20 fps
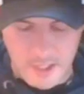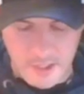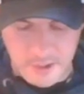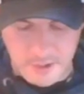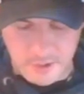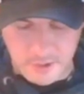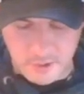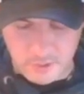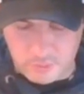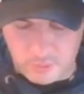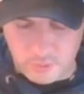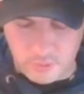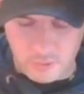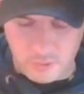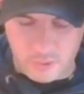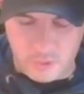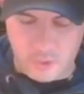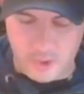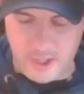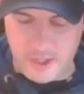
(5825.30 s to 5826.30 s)
did go
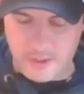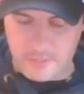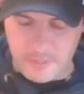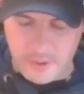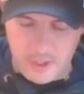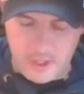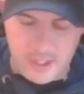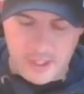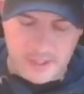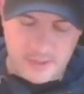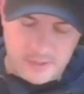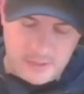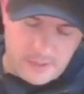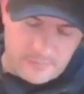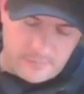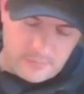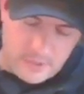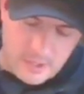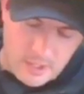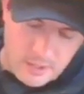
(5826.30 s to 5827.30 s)
through quite a bit of that
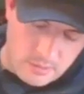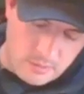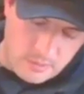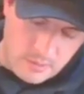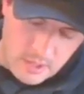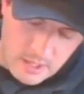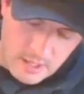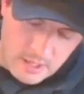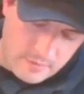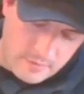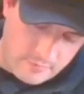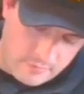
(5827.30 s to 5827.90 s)
stuff that I do have,